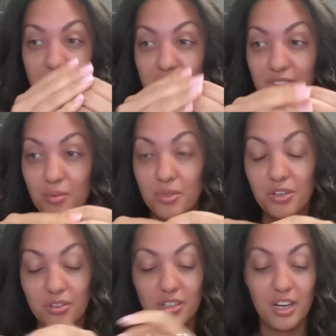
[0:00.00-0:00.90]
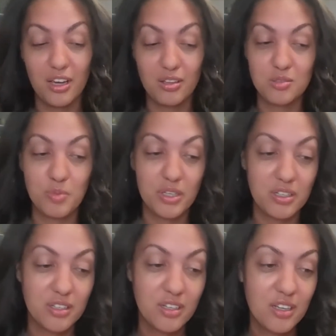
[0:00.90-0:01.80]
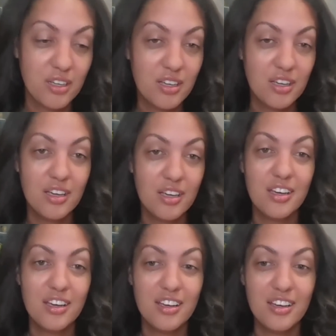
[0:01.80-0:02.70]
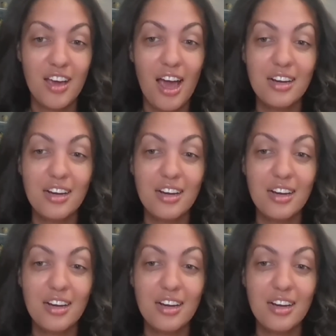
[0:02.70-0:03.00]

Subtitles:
I'm good on the nails, but I